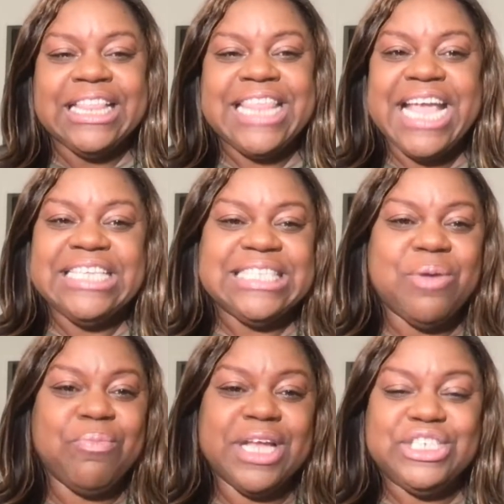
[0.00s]
Thanks so
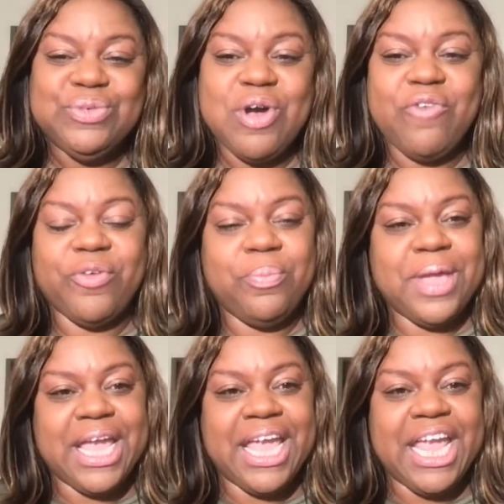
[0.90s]
much, you all, for
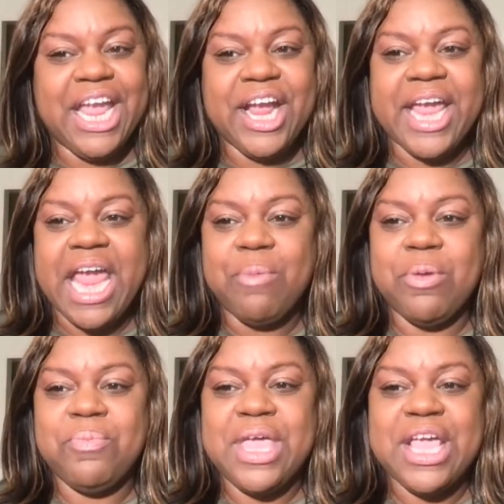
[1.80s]
being here.
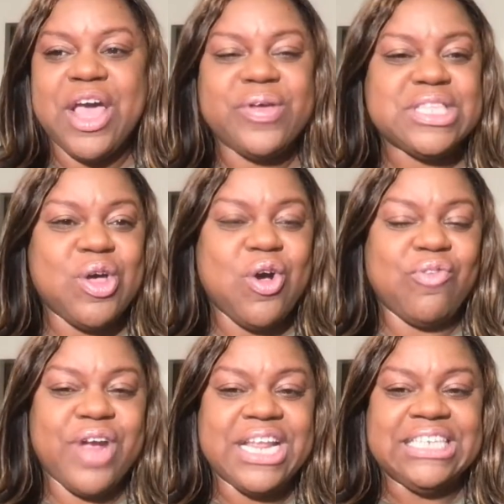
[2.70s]
Cameron Mingo has
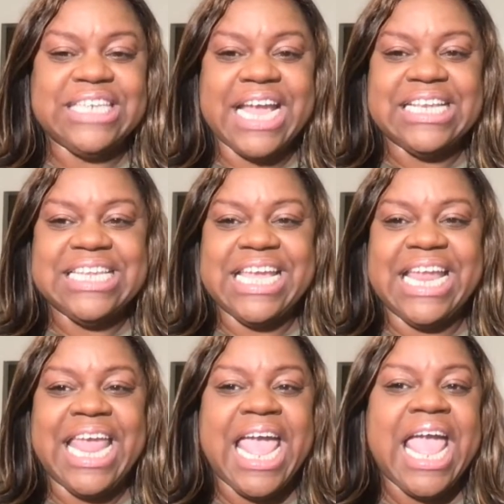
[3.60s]
already checked
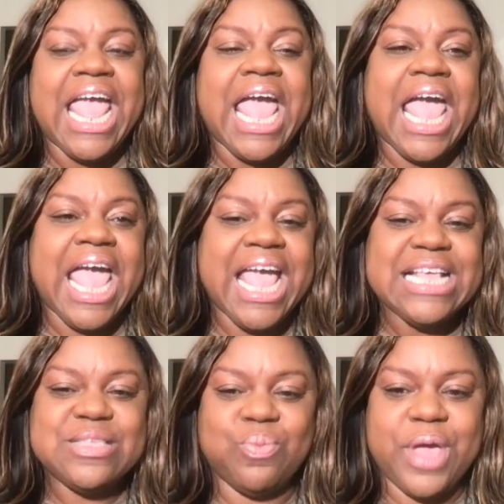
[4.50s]
in
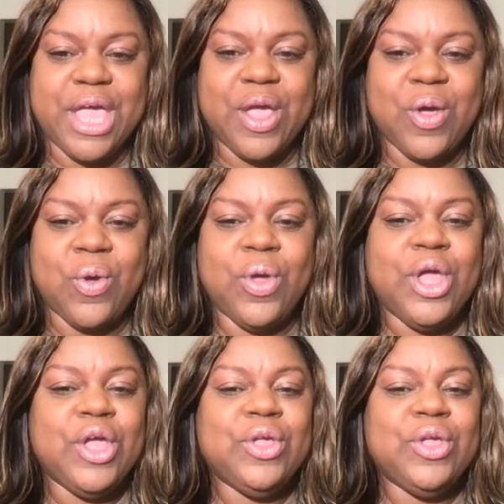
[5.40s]
as well.